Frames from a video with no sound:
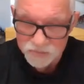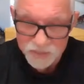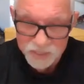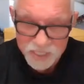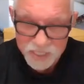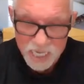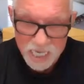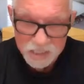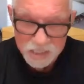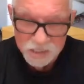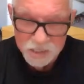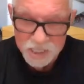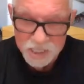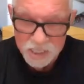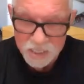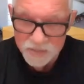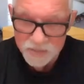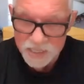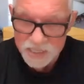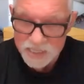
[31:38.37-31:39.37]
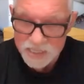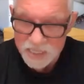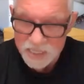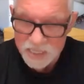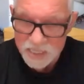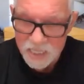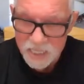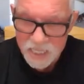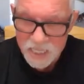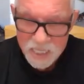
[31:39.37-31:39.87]
trying to deal with.
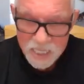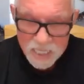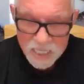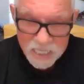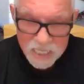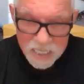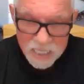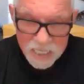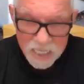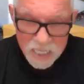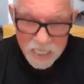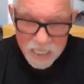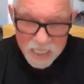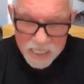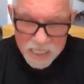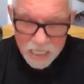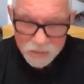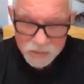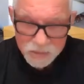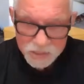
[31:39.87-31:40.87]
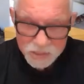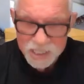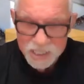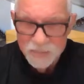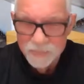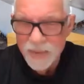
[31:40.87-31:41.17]
And the counselor said,